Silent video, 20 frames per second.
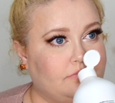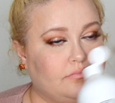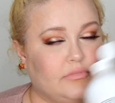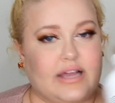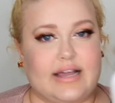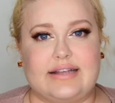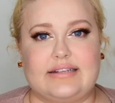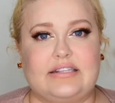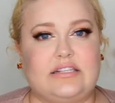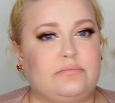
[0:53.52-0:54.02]

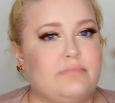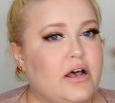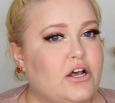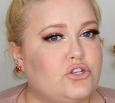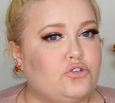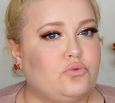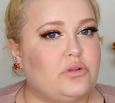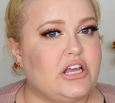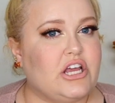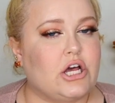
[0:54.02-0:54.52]
like, it
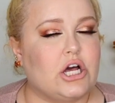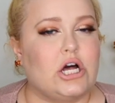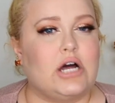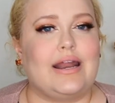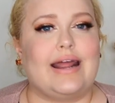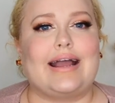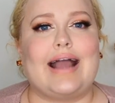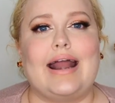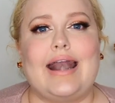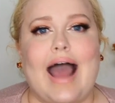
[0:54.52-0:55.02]
smells really
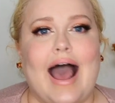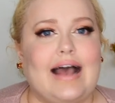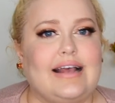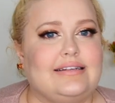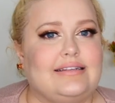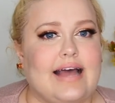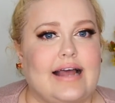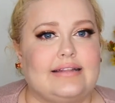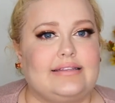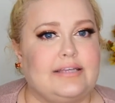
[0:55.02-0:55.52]
good. It kind of
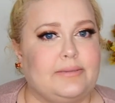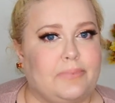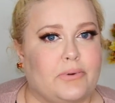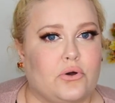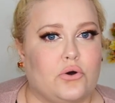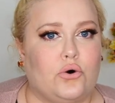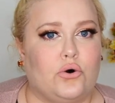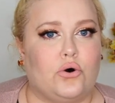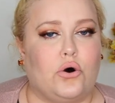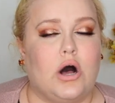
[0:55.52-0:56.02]
has that
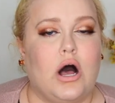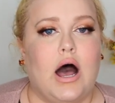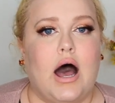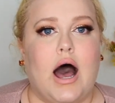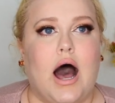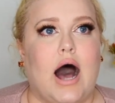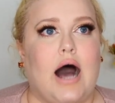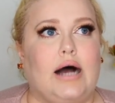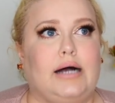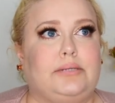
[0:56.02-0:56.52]
typical,
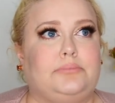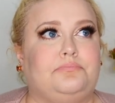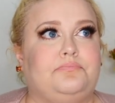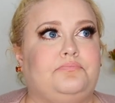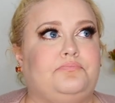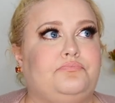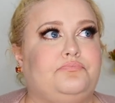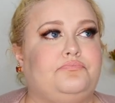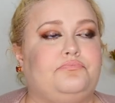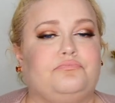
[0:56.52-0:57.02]

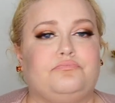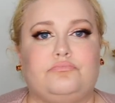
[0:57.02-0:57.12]
um,